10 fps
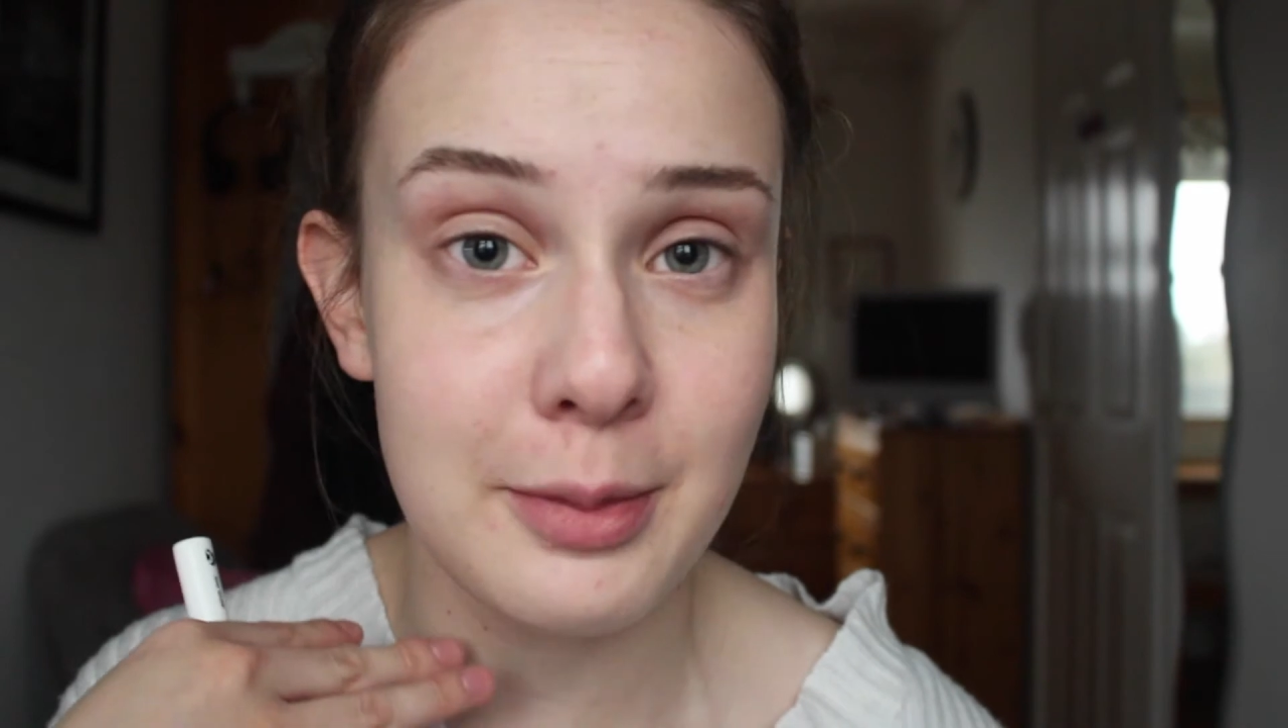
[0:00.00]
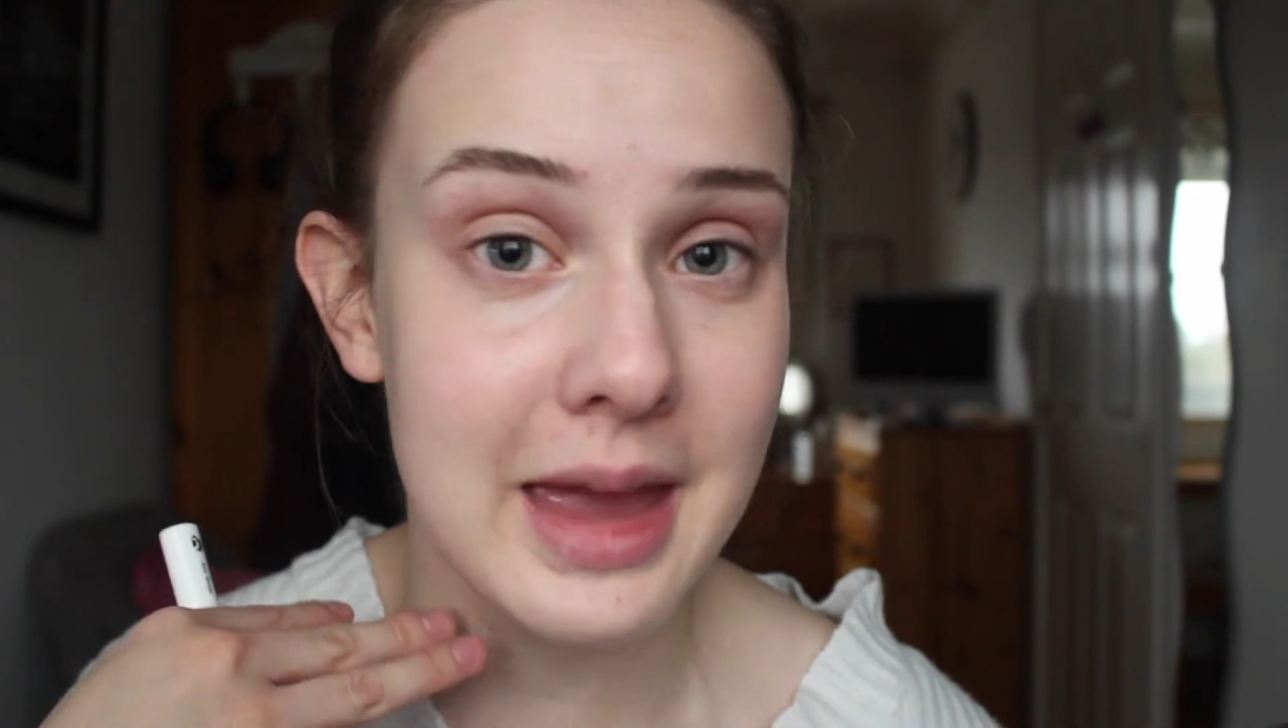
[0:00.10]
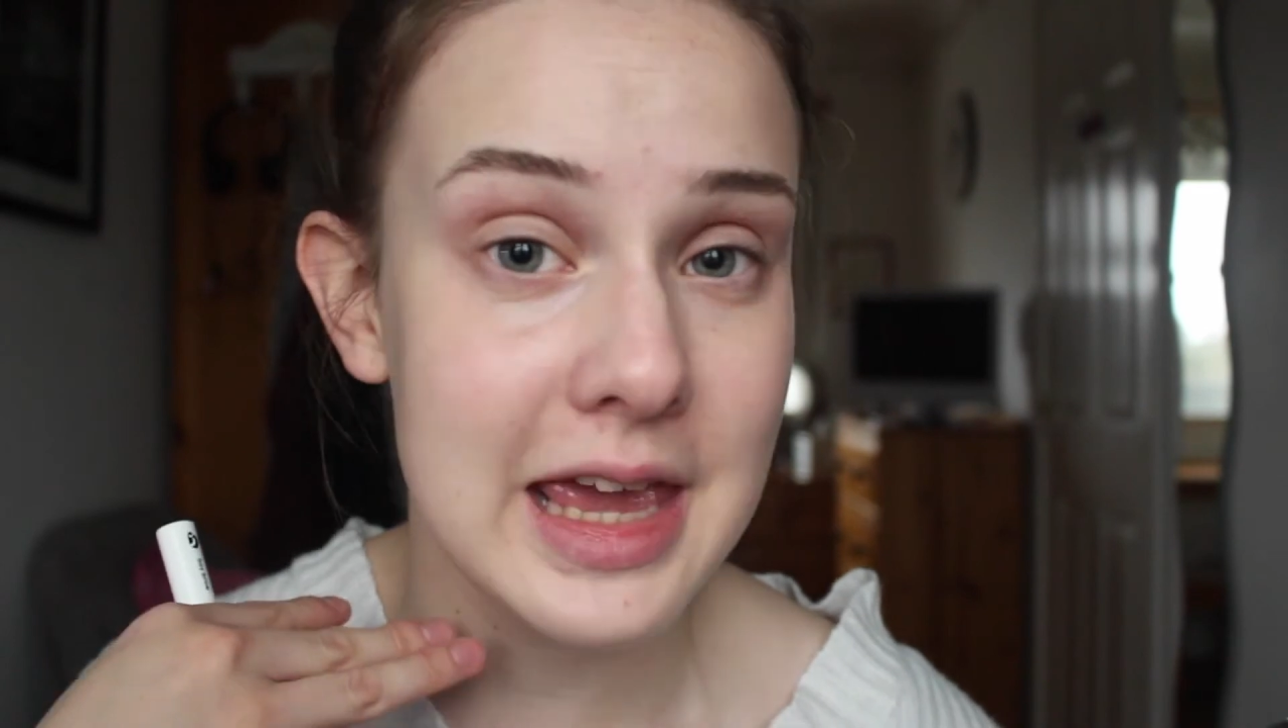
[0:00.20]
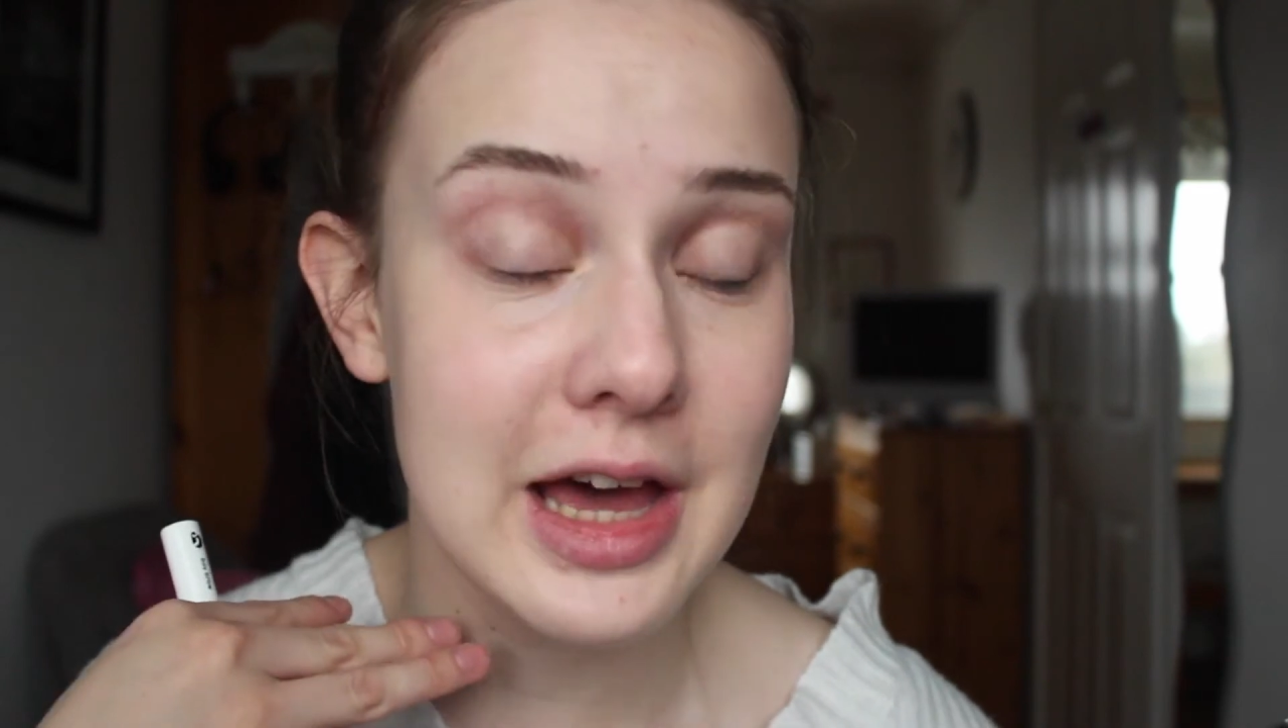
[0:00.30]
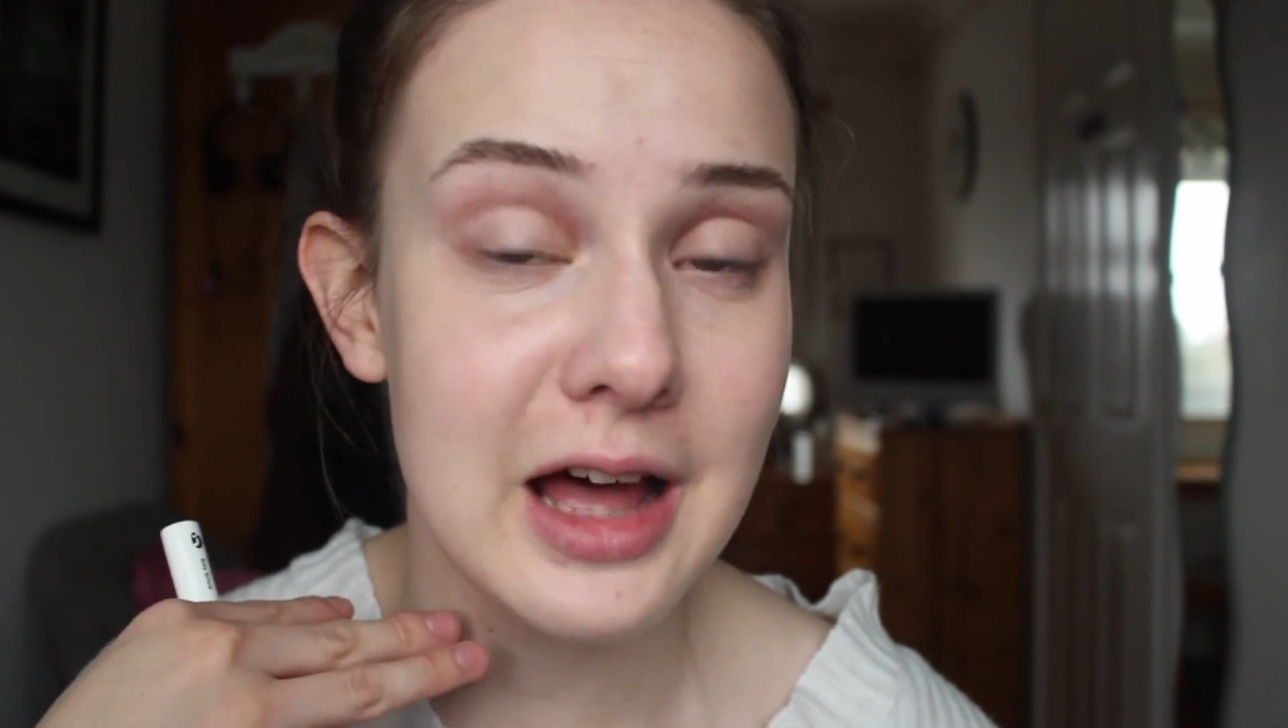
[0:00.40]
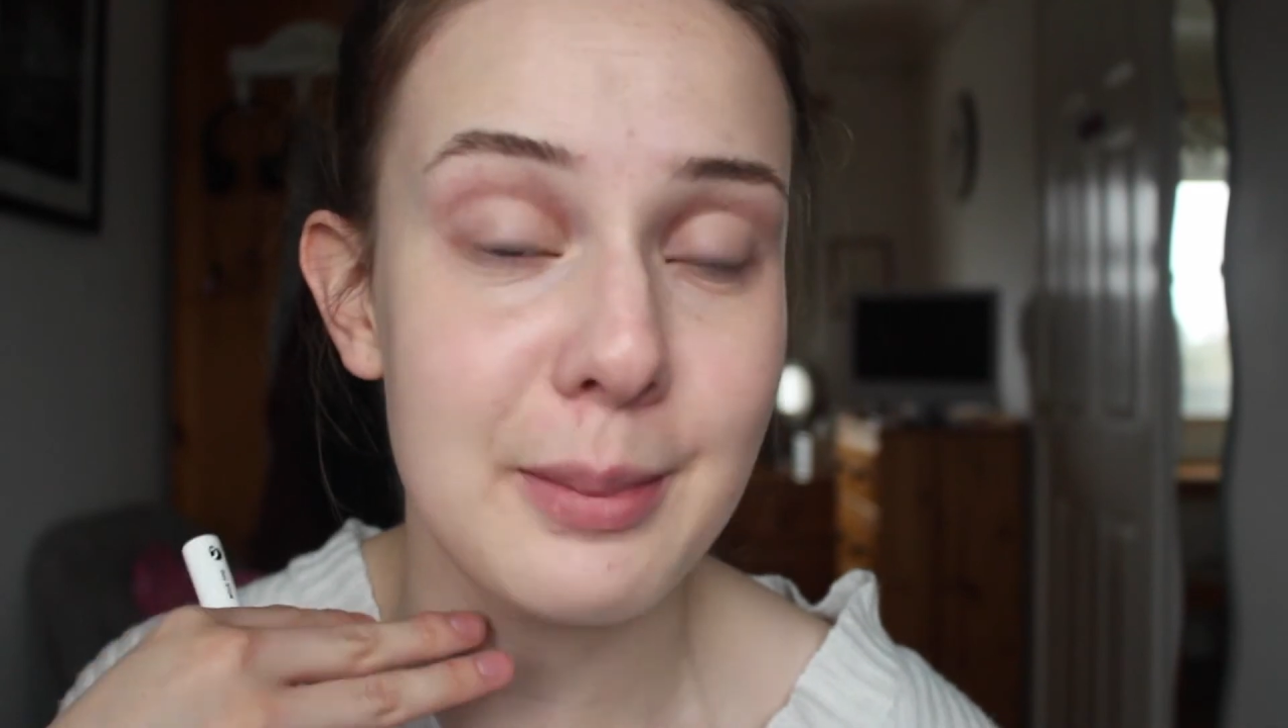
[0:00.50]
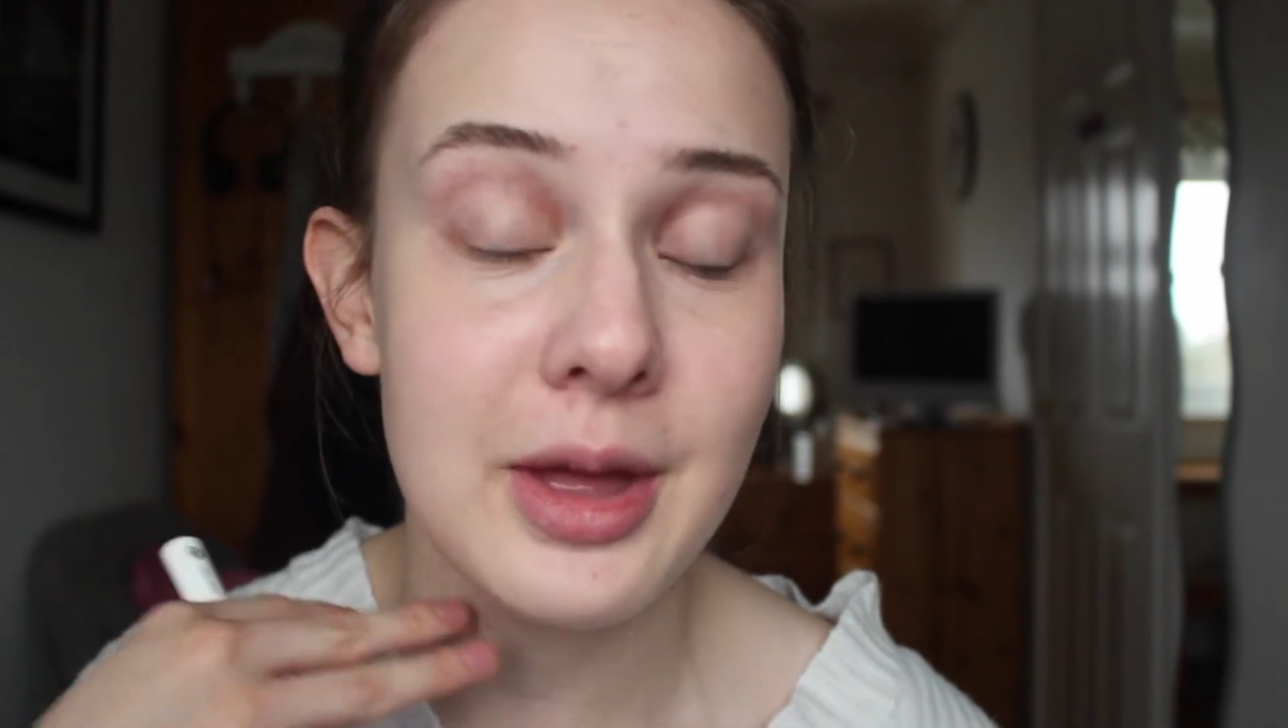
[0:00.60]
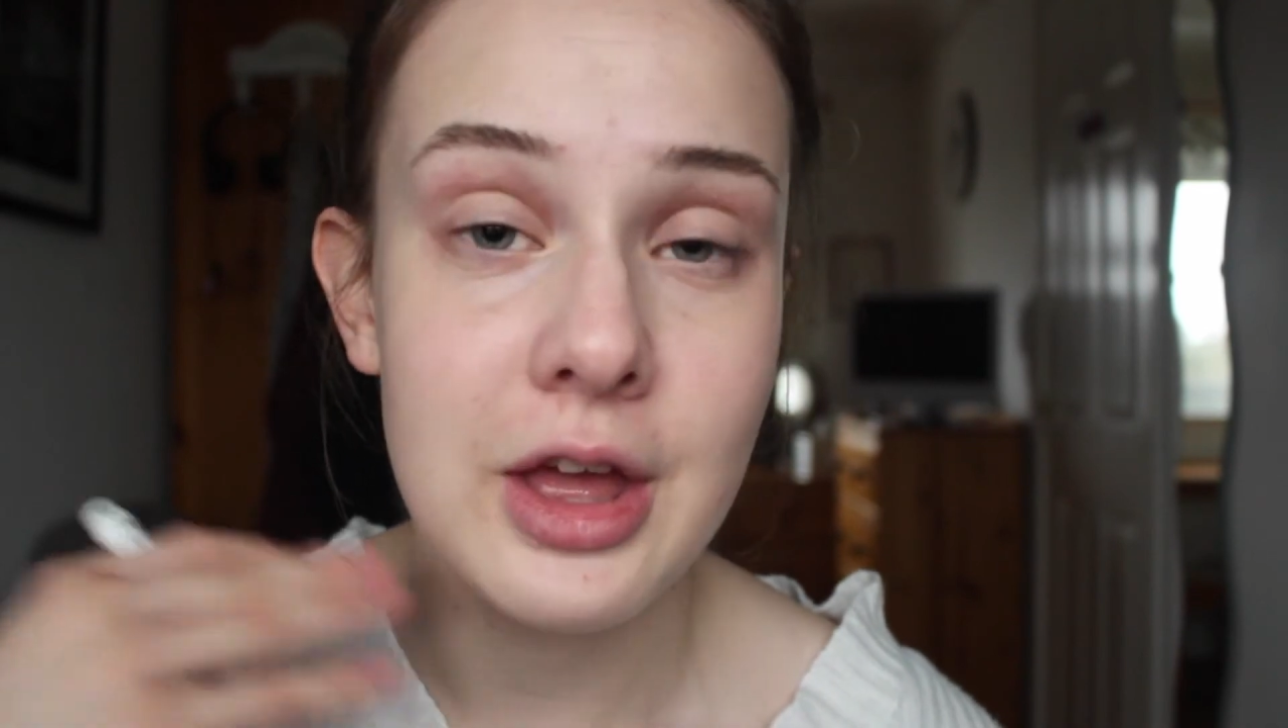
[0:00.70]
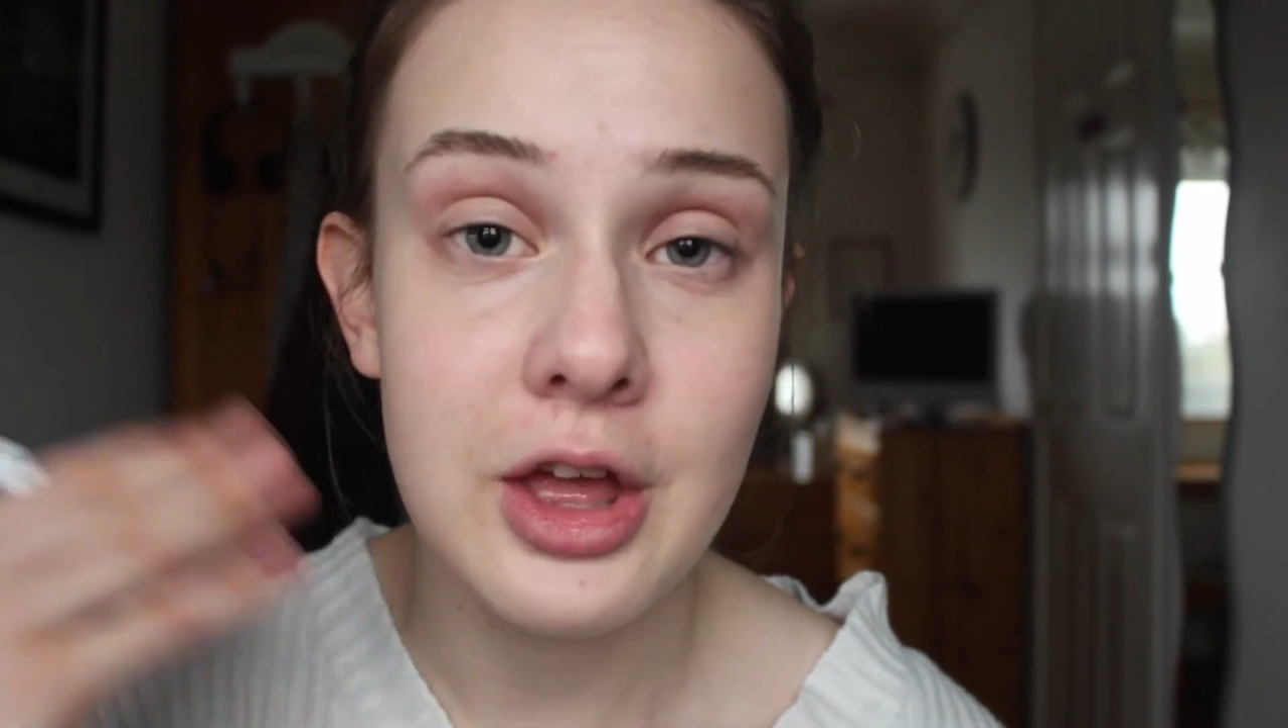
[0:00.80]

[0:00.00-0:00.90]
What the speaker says: makeup,